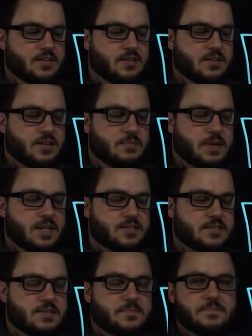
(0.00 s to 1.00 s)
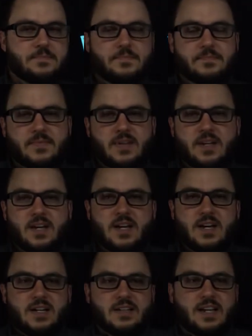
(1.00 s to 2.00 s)
gigabytes.
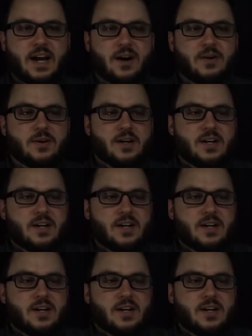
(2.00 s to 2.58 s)
Now,